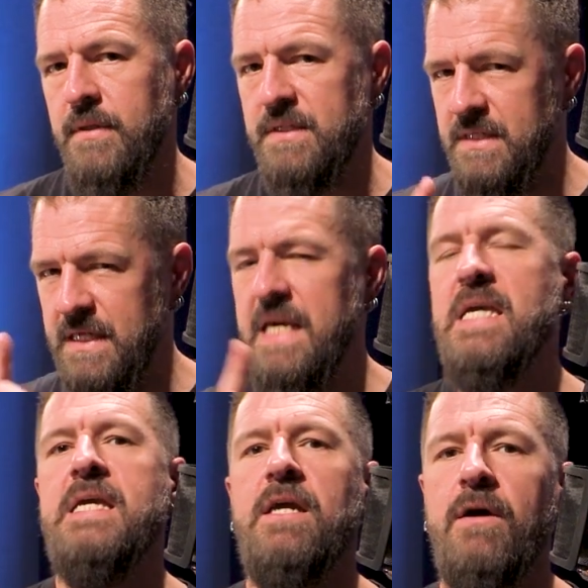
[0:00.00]
is the
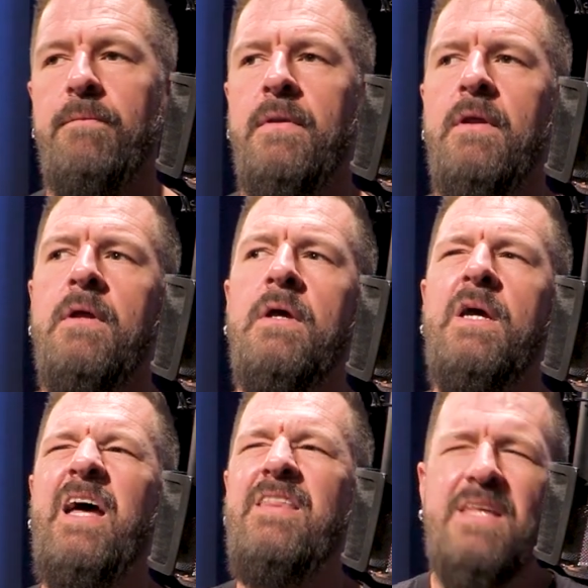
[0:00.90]
key here.
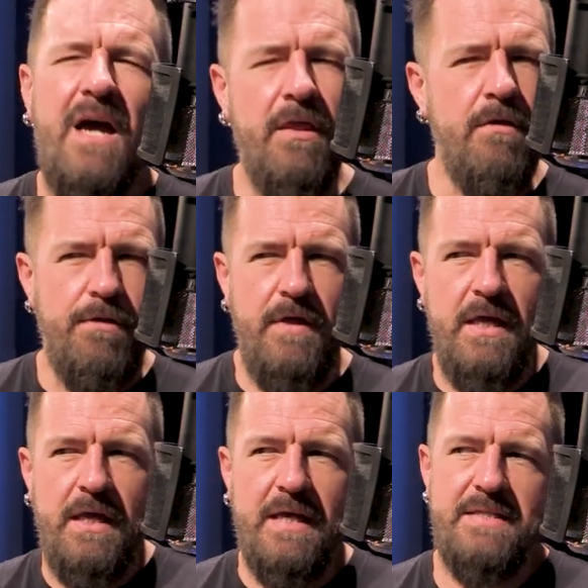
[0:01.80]
The other
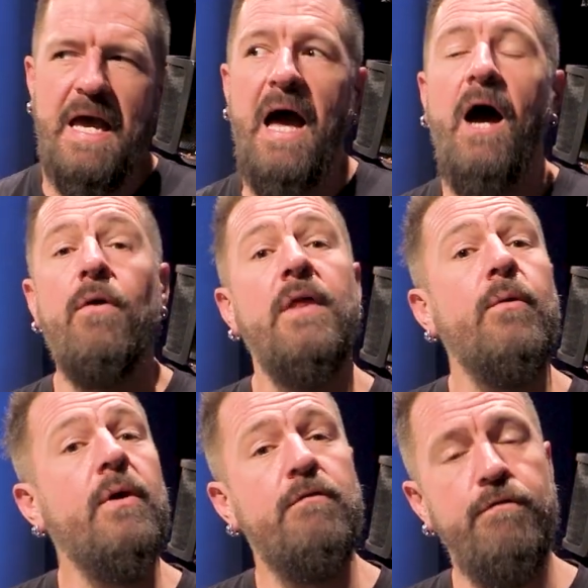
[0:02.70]
thing is how they
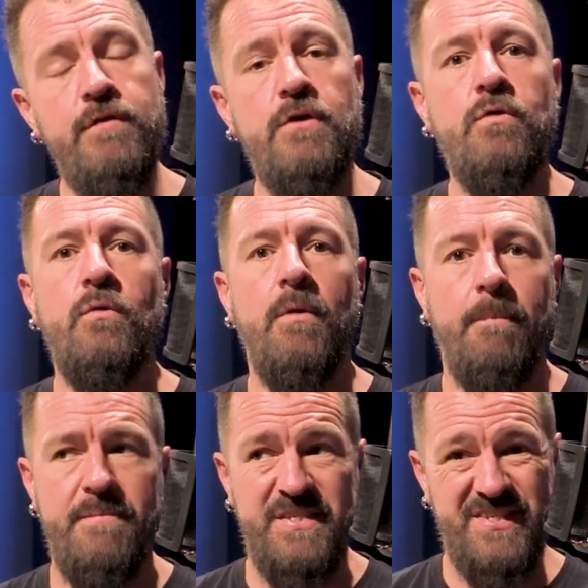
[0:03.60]
would view
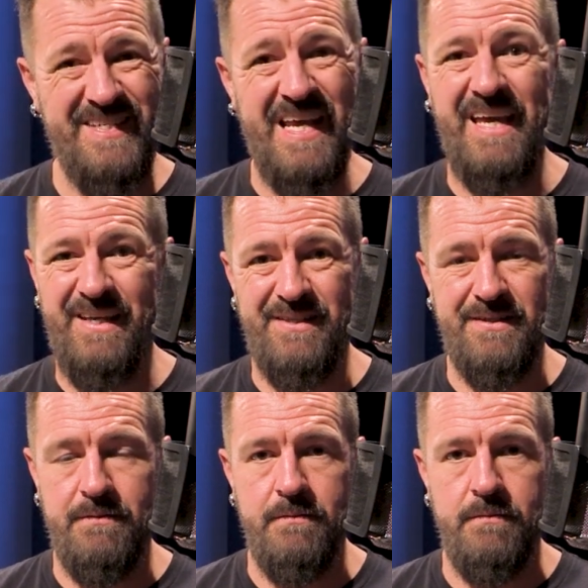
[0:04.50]
mistakes,